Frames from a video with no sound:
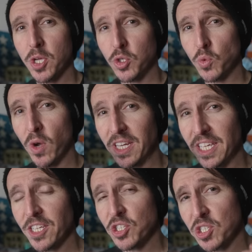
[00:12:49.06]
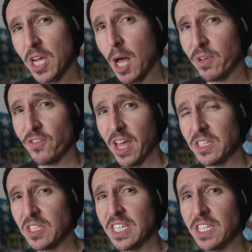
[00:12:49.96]
to what each stop of
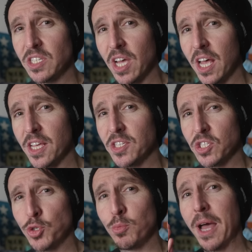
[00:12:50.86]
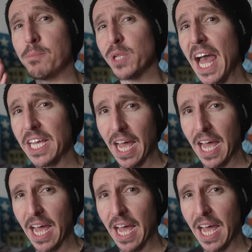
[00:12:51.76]
ND does to my black